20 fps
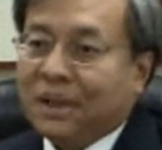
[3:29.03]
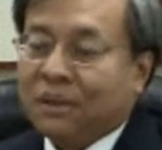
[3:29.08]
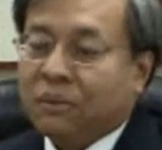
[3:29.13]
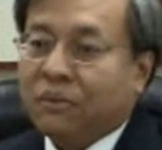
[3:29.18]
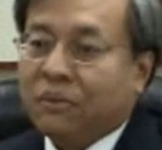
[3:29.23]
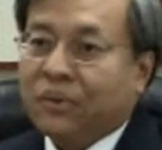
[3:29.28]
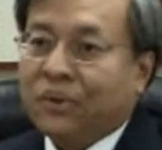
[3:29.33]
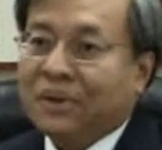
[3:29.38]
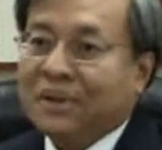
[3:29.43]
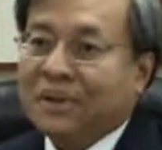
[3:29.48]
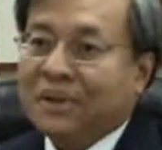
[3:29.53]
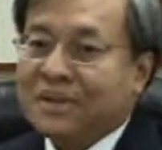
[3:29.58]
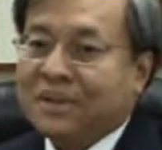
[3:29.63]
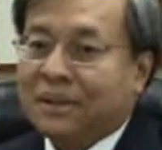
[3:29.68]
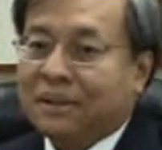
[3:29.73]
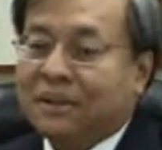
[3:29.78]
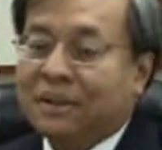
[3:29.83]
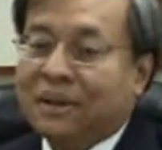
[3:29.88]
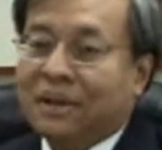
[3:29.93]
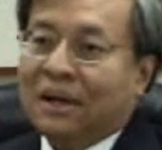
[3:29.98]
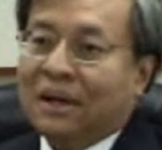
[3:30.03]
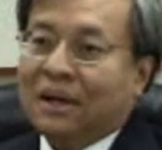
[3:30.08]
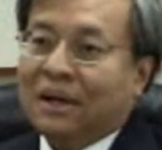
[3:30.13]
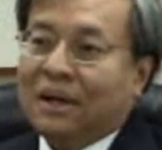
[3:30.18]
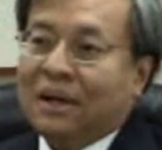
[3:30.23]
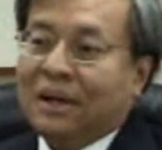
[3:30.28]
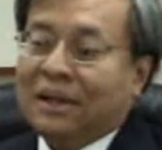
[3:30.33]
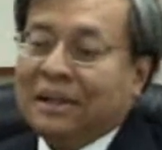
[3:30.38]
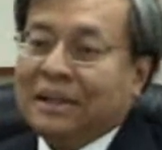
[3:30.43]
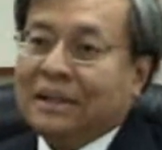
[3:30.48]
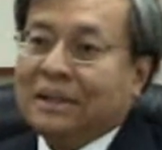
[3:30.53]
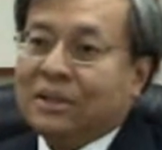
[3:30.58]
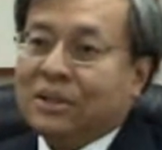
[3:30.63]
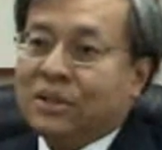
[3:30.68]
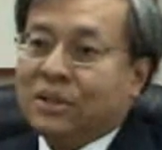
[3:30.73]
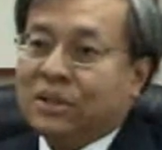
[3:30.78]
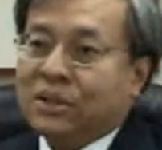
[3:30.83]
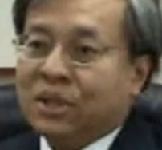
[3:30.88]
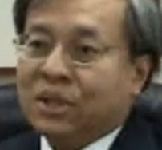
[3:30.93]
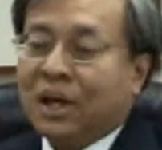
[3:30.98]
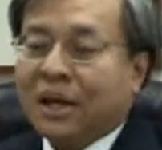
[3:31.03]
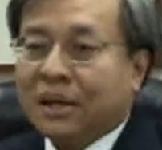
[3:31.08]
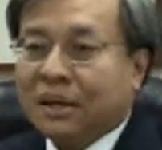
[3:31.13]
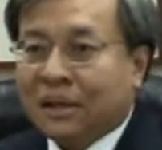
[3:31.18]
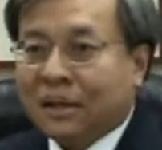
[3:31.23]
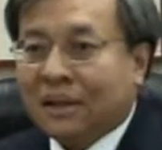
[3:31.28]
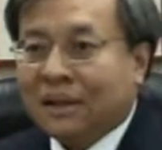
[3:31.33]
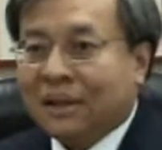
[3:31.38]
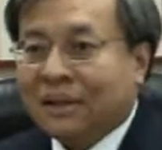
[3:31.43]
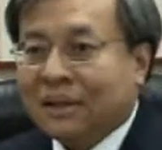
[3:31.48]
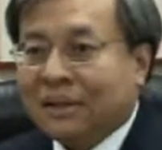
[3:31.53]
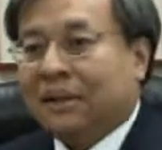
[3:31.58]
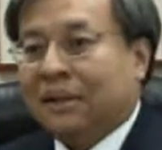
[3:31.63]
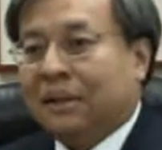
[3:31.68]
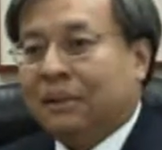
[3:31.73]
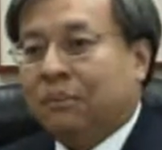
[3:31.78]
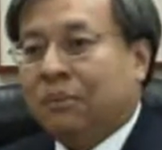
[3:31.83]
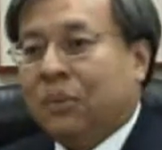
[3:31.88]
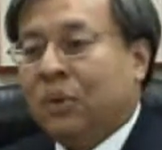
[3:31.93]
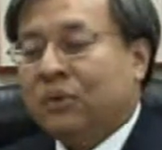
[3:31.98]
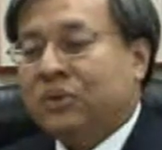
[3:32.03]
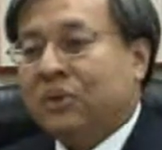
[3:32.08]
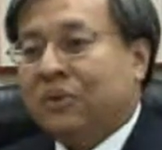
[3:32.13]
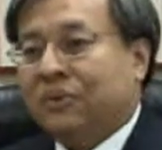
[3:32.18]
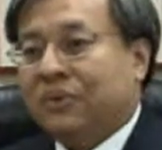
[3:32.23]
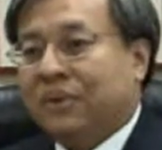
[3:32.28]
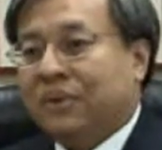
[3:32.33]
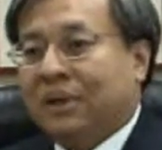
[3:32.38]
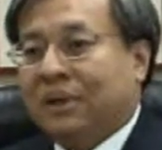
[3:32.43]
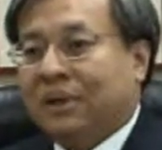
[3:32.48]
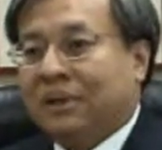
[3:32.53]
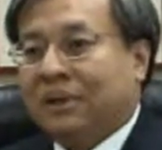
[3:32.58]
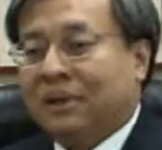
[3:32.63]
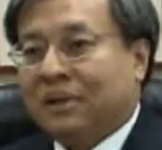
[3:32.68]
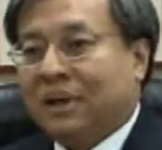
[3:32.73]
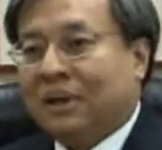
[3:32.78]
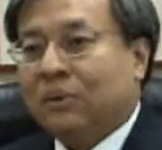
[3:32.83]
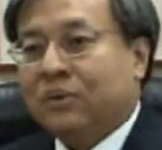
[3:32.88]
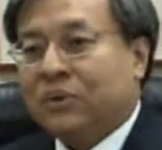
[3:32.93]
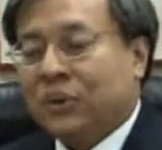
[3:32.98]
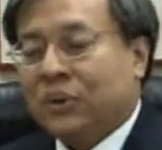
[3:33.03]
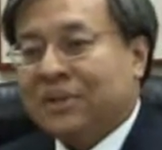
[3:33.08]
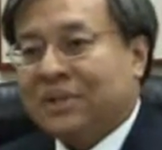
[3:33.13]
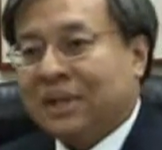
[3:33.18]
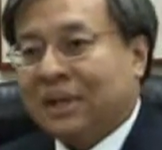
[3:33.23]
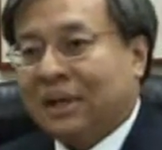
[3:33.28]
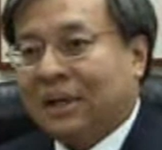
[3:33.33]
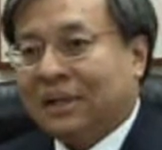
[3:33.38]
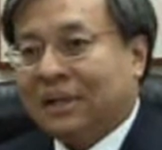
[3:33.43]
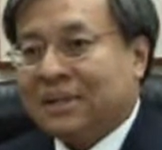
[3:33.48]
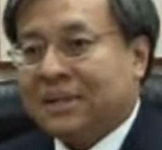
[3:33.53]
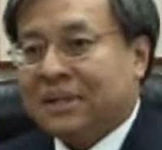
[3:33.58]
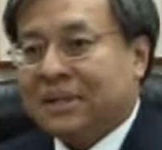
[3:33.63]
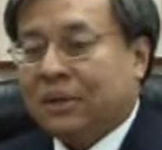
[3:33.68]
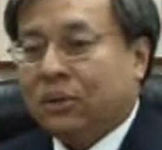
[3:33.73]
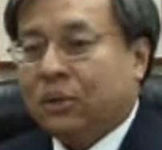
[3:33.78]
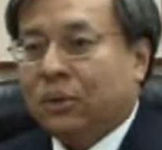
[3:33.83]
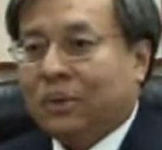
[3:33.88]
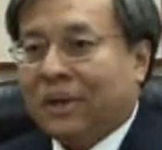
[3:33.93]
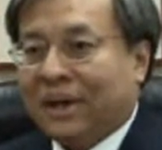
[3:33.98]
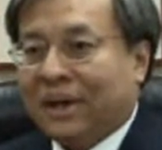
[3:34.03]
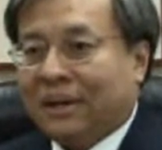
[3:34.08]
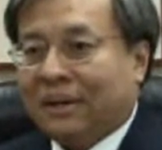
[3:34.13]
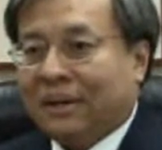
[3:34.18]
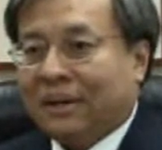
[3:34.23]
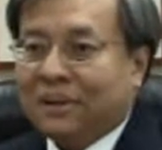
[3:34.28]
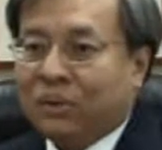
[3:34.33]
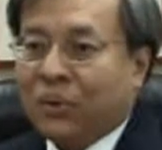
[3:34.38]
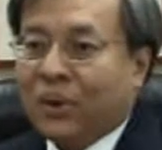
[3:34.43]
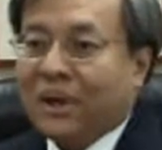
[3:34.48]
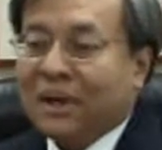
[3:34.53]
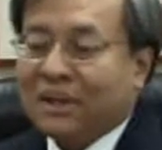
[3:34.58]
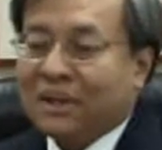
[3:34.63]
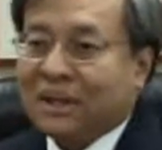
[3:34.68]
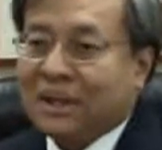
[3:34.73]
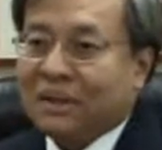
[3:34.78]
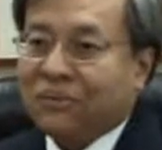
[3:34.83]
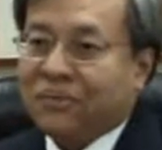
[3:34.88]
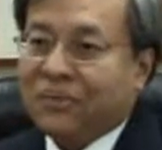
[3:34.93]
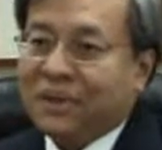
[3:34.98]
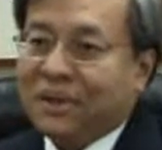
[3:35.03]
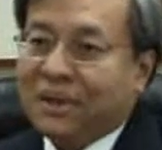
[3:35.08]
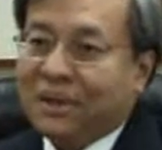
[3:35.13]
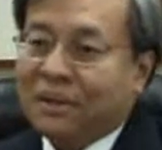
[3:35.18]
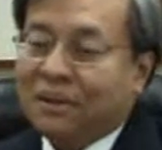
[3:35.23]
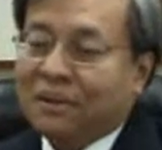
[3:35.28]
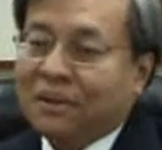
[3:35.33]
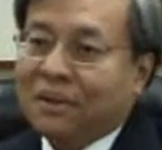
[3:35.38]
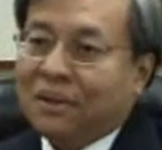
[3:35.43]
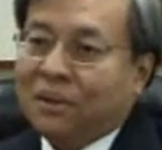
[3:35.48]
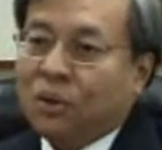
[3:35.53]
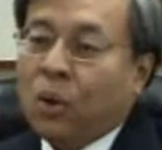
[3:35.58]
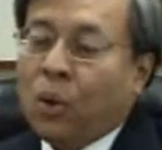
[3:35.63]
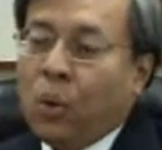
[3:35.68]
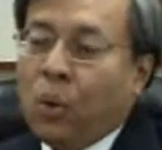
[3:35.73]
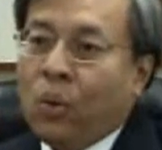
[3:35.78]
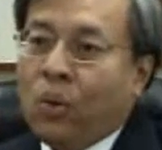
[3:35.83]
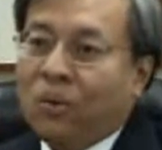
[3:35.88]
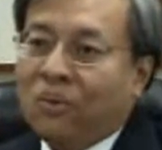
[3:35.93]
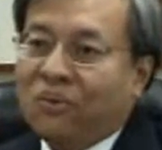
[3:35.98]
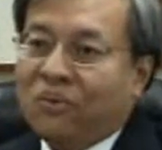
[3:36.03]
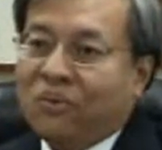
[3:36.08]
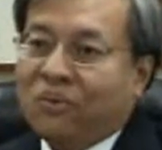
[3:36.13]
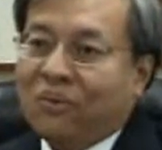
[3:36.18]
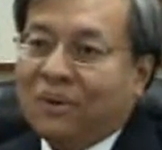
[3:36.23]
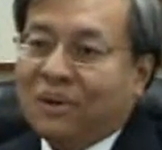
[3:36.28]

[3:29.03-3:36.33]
Like for instance, in China, most of the outsourcing are still at relatively low